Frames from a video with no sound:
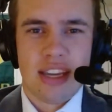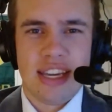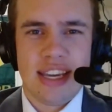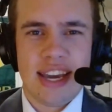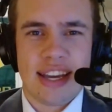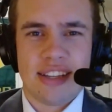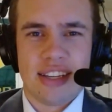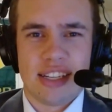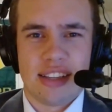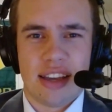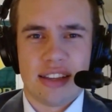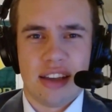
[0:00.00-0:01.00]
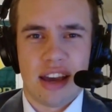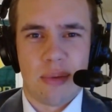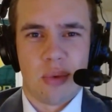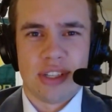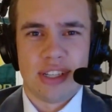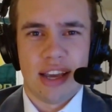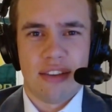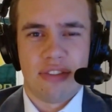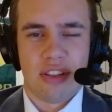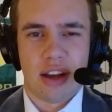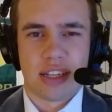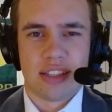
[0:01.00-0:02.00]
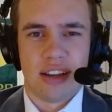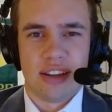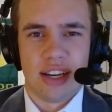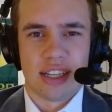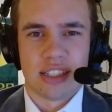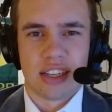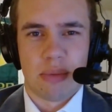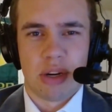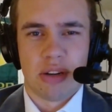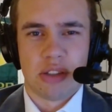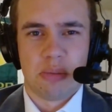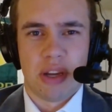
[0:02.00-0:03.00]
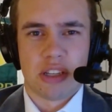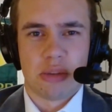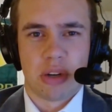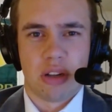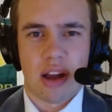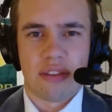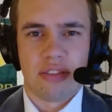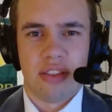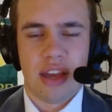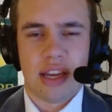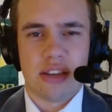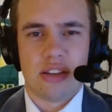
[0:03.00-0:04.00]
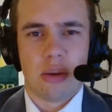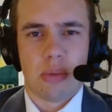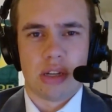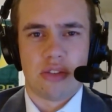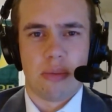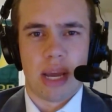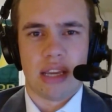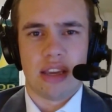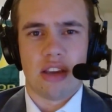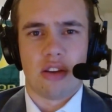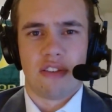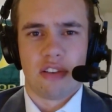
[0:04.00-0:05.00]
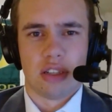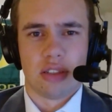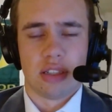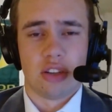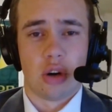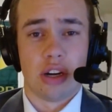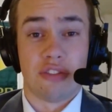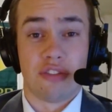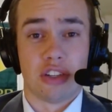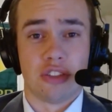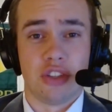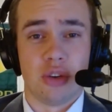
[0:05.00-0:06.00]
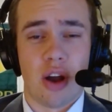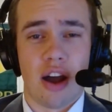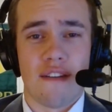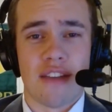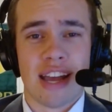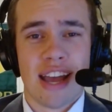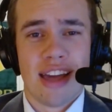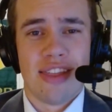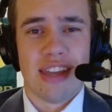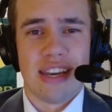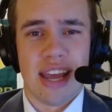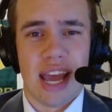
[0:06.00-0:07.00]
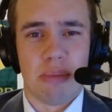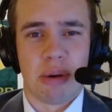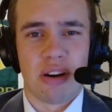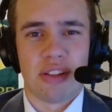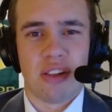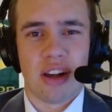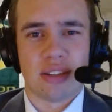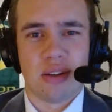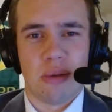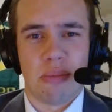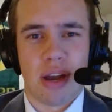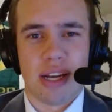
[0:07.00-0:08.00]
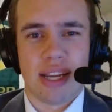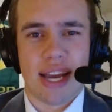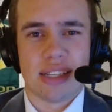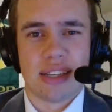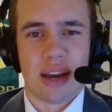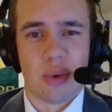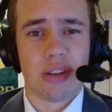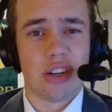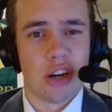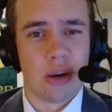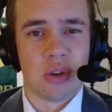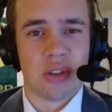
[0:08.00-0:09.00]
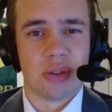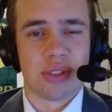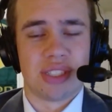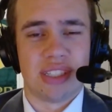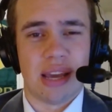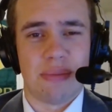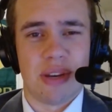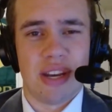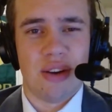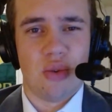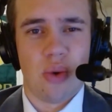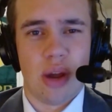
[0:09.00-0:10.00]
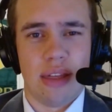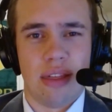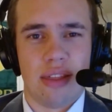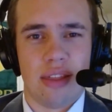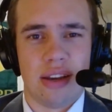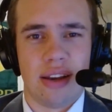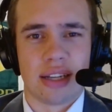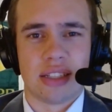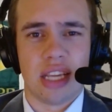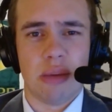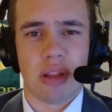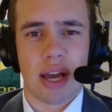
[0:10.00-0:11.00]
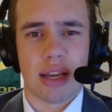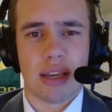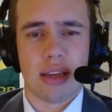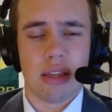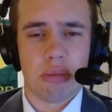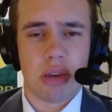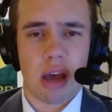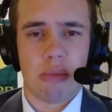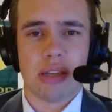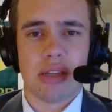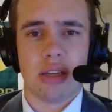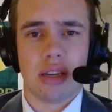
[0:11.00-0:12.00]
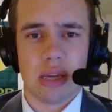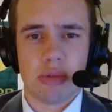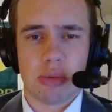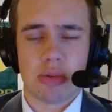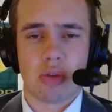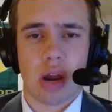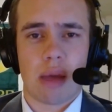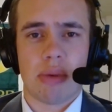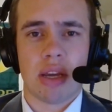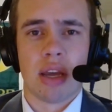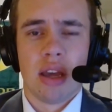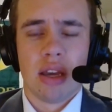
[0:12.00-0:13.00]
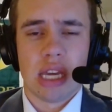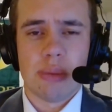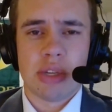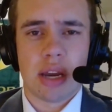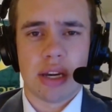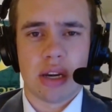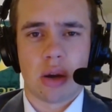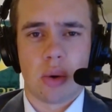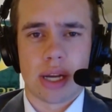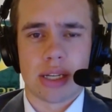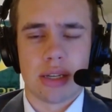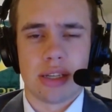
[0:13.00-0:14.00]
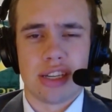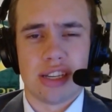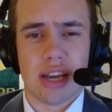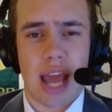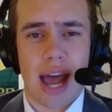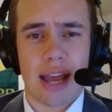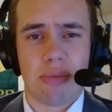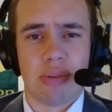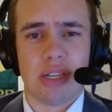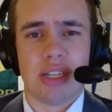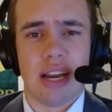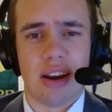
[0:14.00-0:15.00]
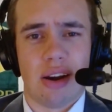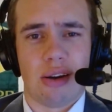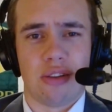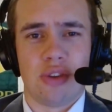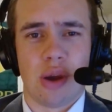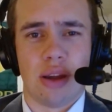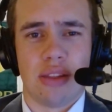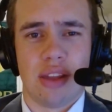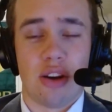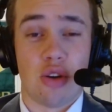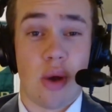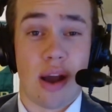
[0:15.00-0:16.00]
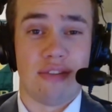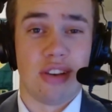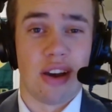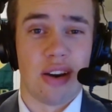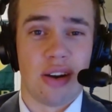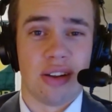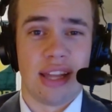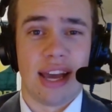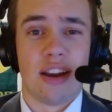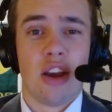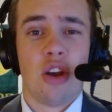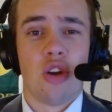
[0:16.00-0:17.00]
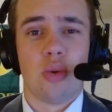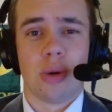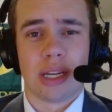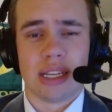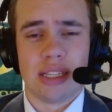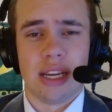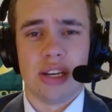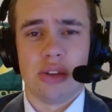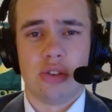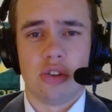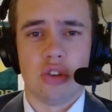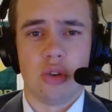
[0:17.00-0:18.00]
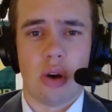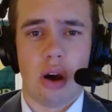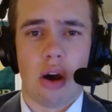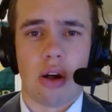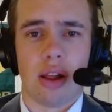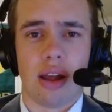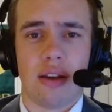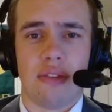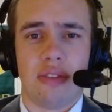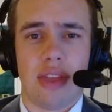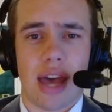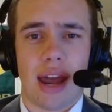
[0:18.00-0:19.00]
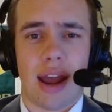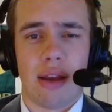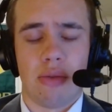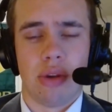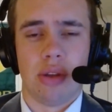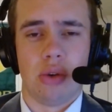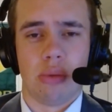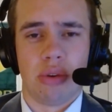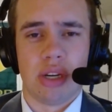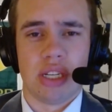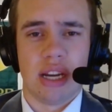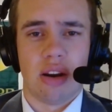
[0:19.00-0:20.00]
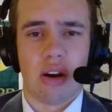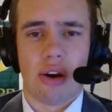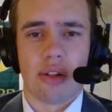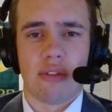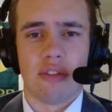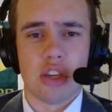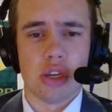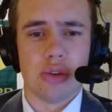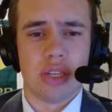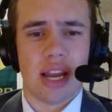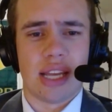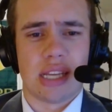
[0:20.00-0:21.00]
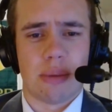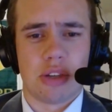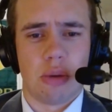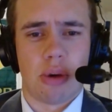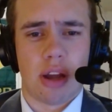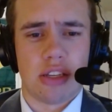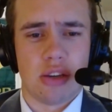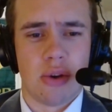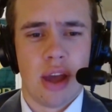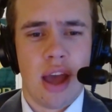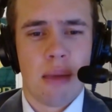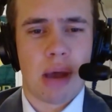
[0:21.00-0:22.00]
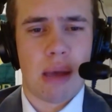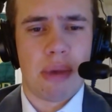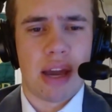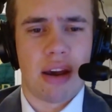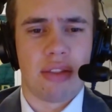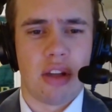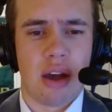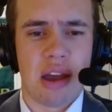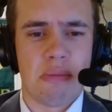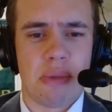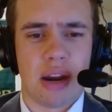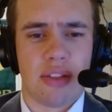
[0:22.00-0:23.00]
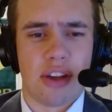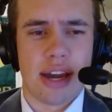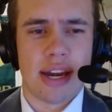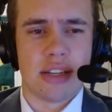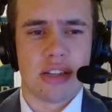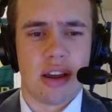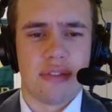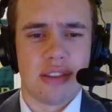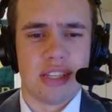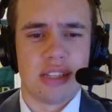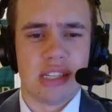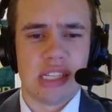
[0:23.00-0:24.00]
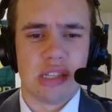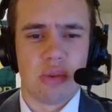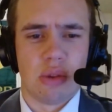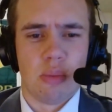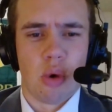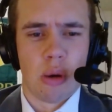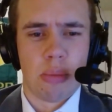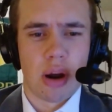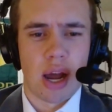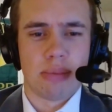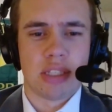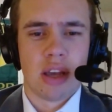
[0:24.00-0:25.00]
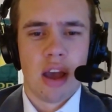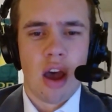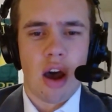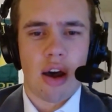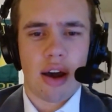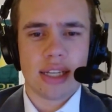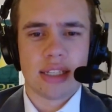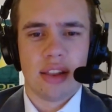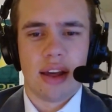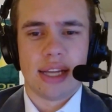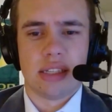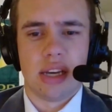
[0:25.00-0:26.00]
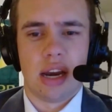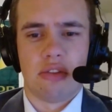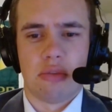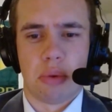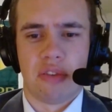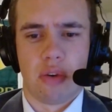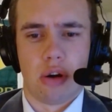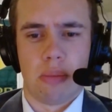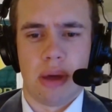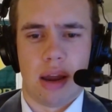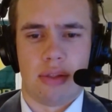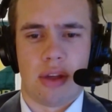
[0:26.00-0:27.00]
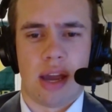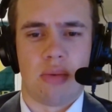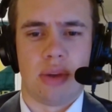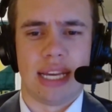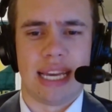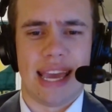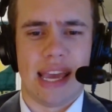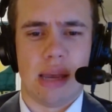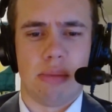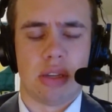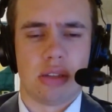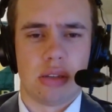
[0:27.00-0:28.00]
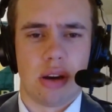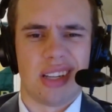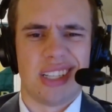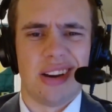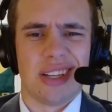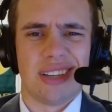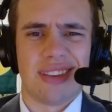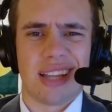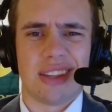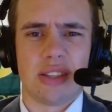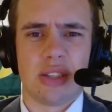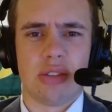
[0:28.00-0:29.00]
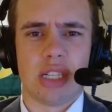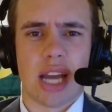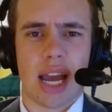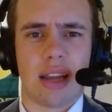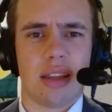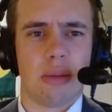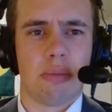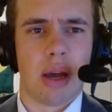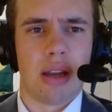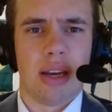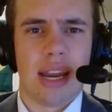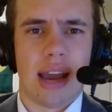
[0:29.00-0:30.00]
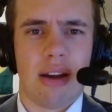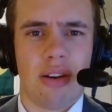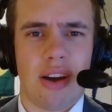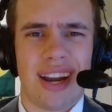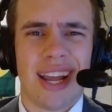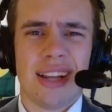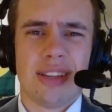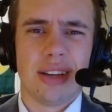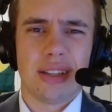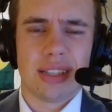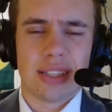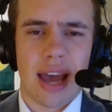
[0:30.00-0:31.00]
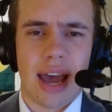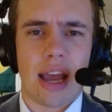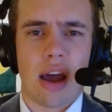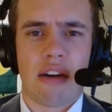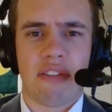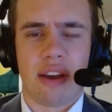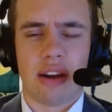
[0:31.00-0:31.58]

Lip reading: Yes, it is that time once again for Locked On Ducks. I'm your host, Spencer McLaughlin. Thank you so much for making it your first listen or your first view of the day. Part of the Locked On Podcast Network, your number one source to stay up to date with the Ducks. Keep liking, keep commenting, keep subscribing, keep sending your questions, and I appreciate all of you out there who have done all of that, who will continue to do all of that. I really do appreciate all of you. Today's episode brought to you by Bet Online. Bet Online has you covered this season with more props, odds, and lines than ever before. Bet Online, where the game starts. You notice I've got the suit jacket, the button down on. Took the tie off.